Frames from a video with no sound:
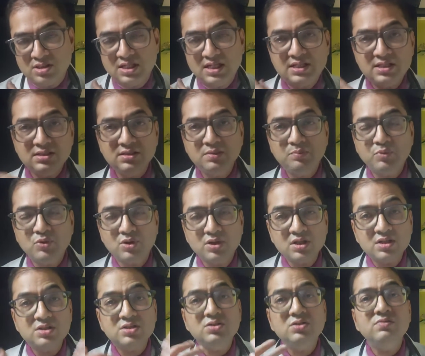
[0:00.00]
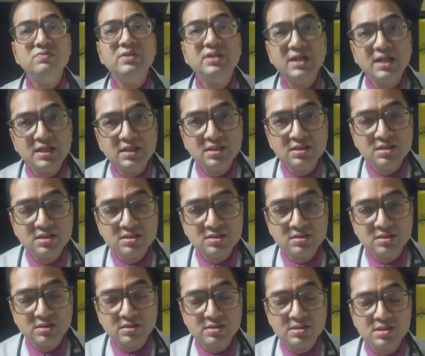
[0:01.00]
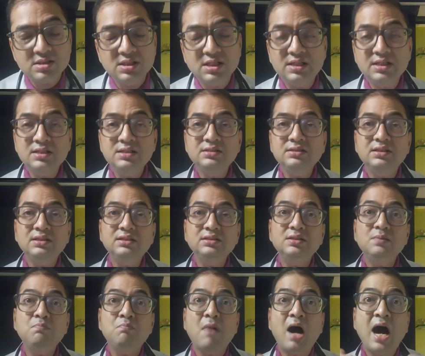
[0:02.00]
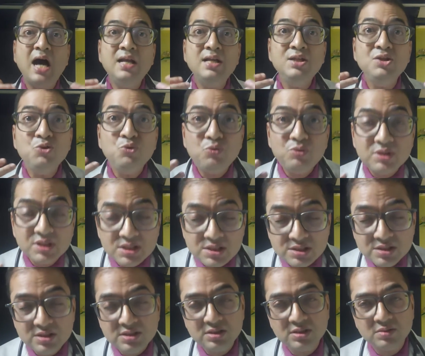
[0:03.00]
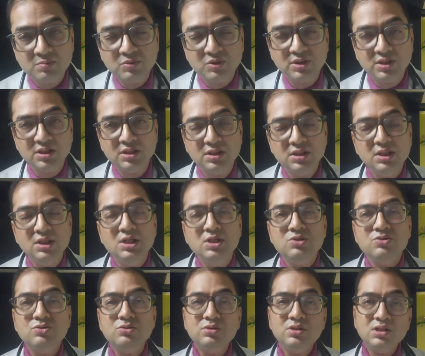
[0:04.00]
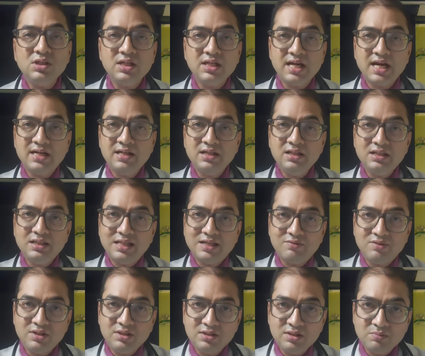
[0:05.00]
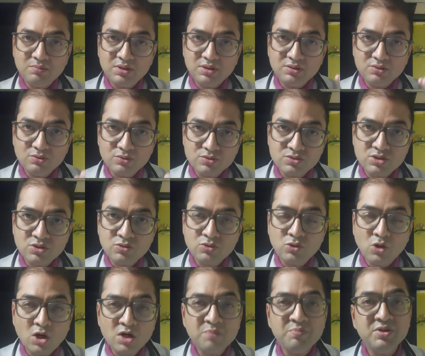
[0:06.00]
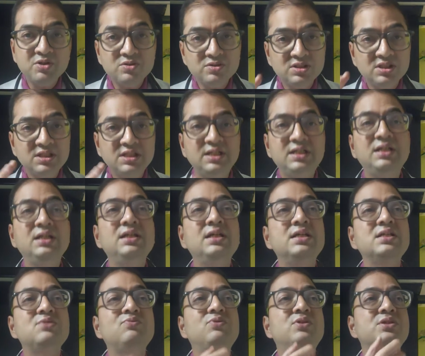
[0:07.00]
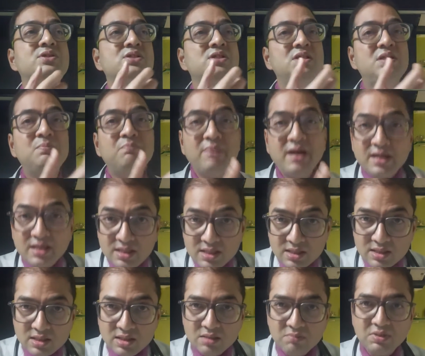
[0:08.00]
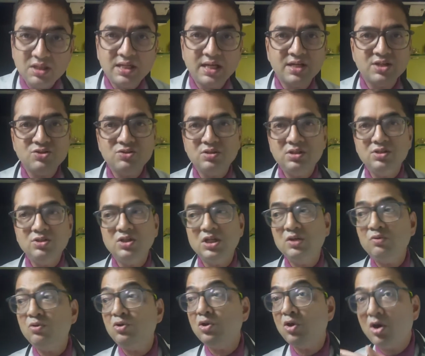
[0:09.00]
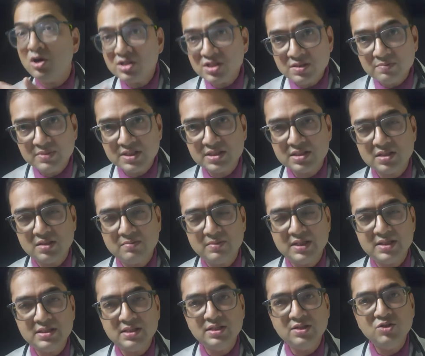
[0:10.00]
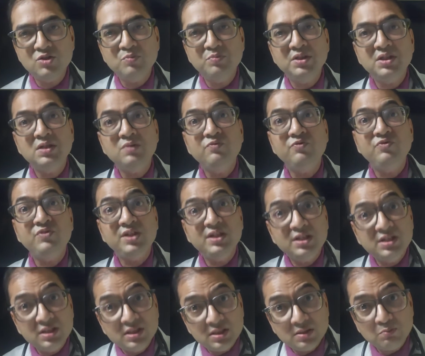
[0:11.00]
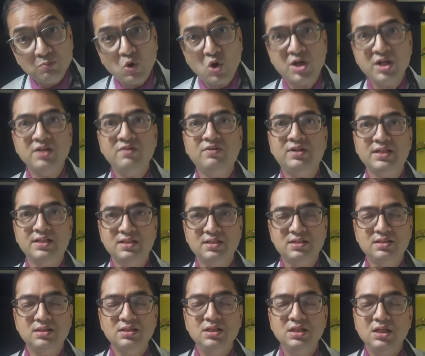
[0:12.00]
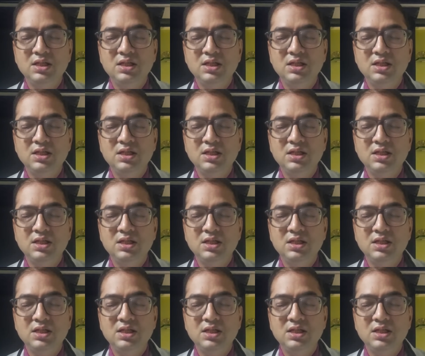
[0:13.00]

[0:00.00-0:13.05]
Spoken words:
That is, the production of creatinine is lost. That is, there is a malnutrition in the body. So the creatinine level in the blood goes down not because the kidney has functioned better, but actually you have lost muscle mass and you have become weaker body-wise.